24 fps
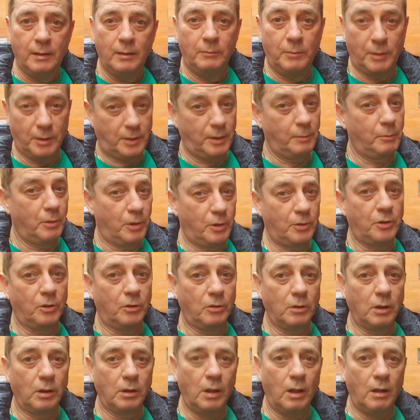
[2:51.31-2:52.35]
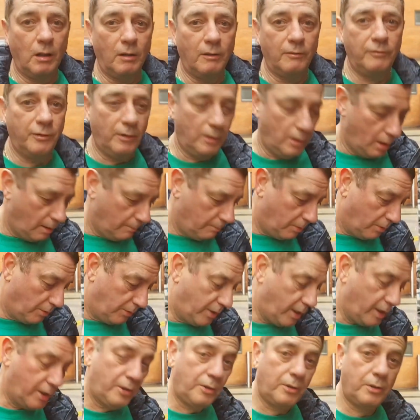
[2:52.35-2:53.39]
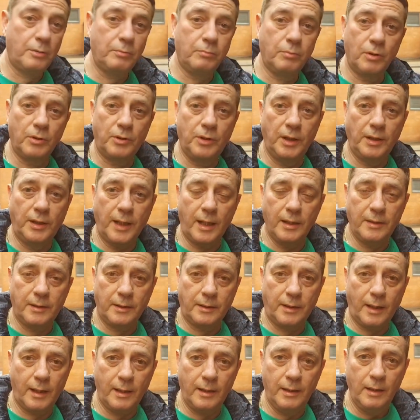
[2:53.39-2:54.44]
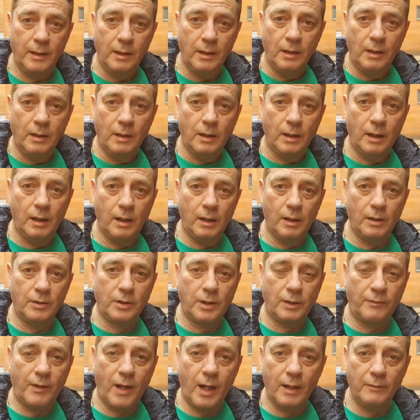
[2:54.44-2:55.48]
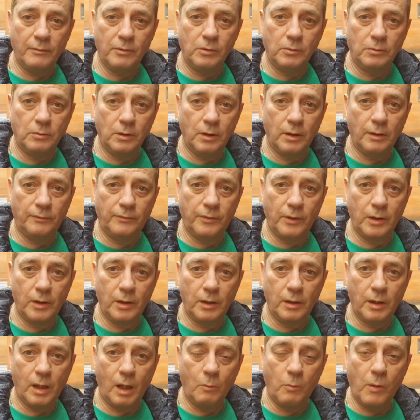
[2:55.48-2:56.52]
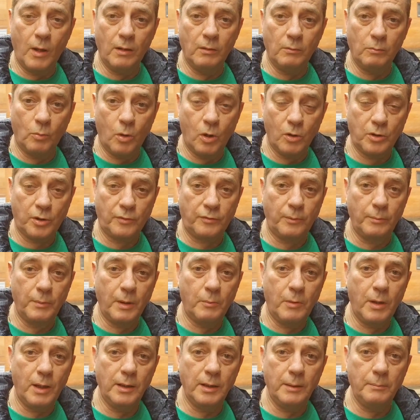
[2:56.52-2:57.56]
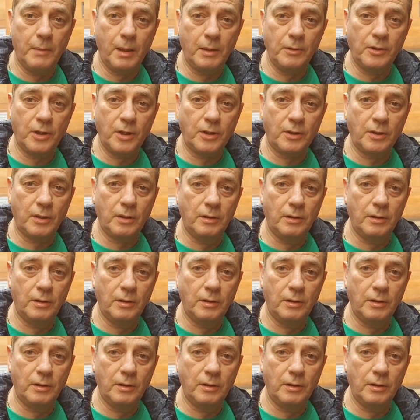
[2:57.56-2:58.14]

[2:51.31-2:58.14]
which they would have drunk a lot of, but this was your day-to-day survival of water from the well in Manchester.